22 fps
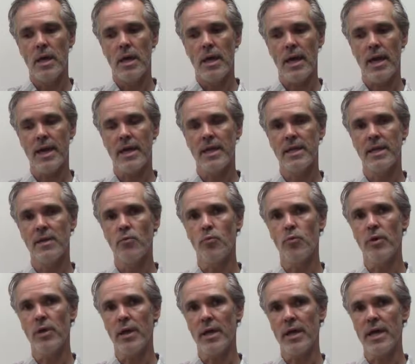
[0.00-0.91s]
and it
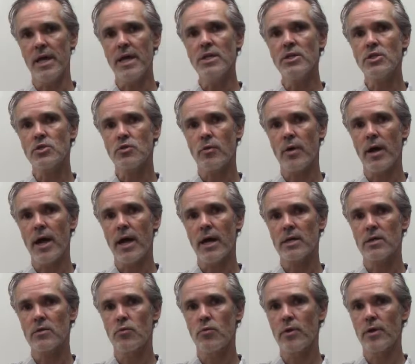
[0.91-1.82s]
will
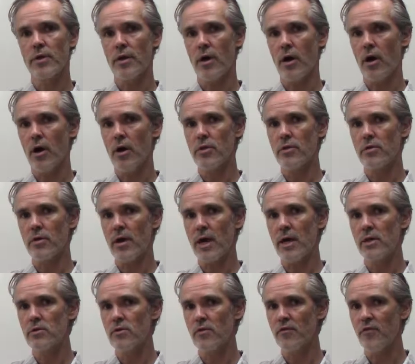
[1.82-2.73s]
interact with other
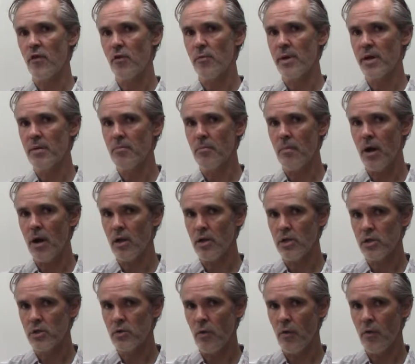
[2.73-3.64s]
hydrophobic
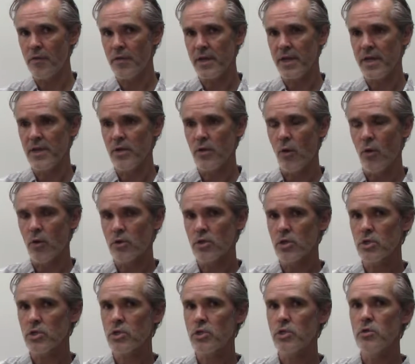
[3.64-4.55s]
molecules in
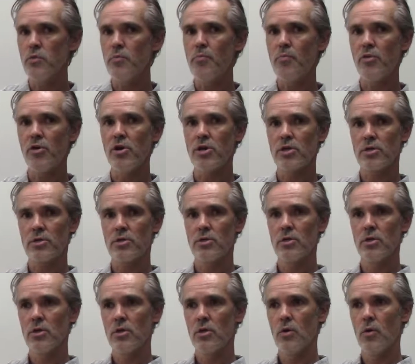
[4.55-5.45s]
order
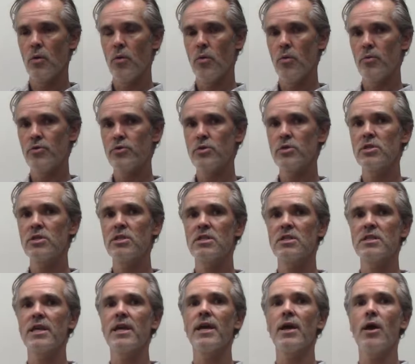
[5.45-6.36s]
to
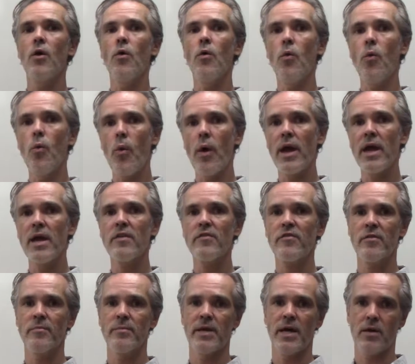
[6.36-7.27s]
stay away
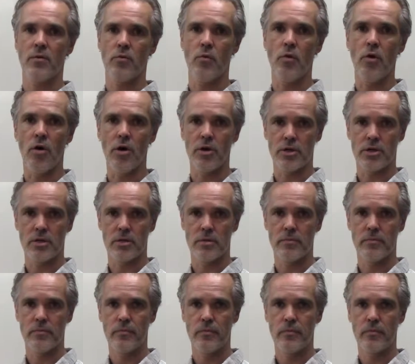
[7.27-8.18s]
from that water.
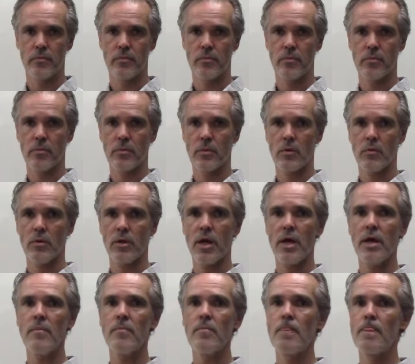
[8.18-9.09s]

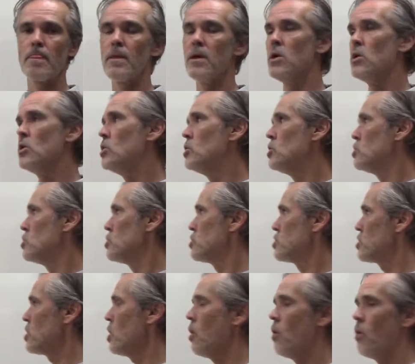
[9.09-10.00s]
Okay?
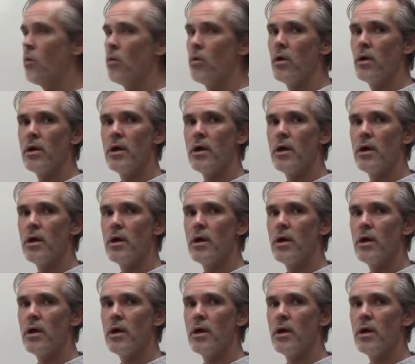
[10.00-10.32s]
So